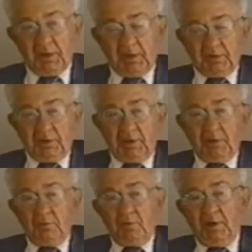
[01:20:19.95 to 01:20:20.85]
that the
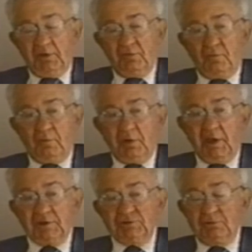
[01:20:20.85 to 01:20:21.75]
Llewellyns were
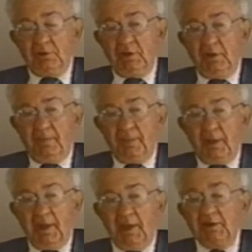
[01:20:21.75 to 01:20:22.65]
actually
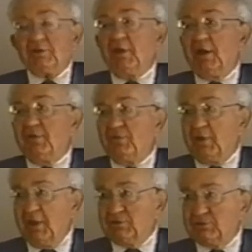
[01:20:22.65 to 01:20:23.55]

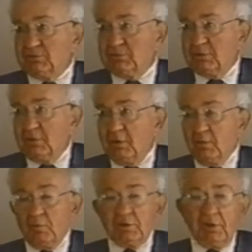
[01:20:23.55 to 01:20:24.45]
anti-statute.
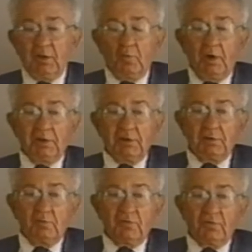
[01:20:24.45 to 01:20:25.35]
What they wanted
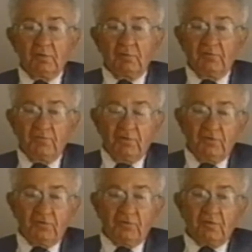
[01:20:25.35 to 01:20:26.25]
was to
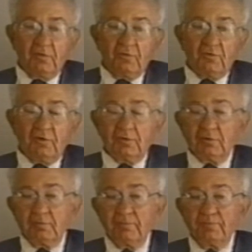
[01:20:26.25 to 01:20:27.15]
reverse
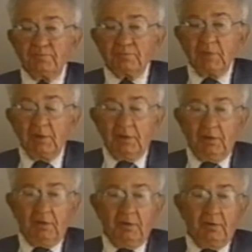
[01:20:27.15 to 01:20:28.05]
certain
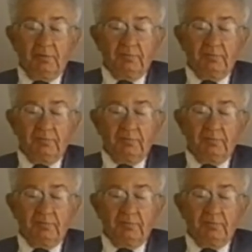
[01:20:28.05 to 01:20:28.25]
uh,